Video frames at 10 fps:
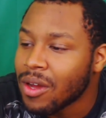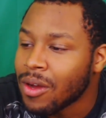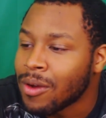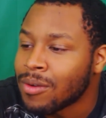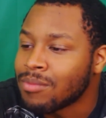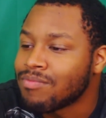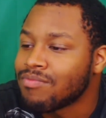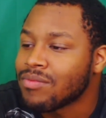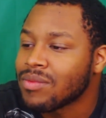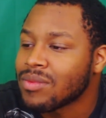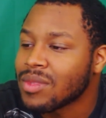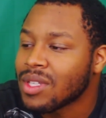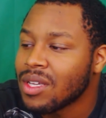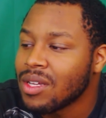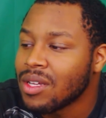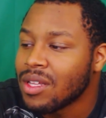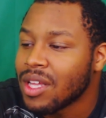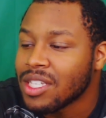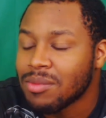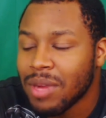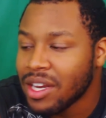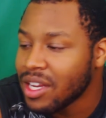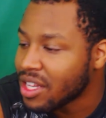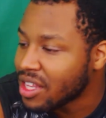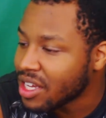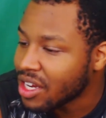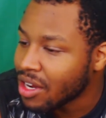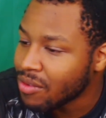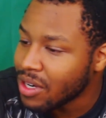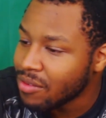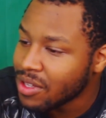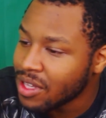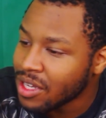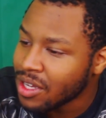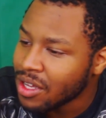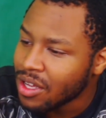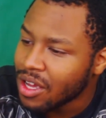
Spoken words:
That's about it. I think I covered everything.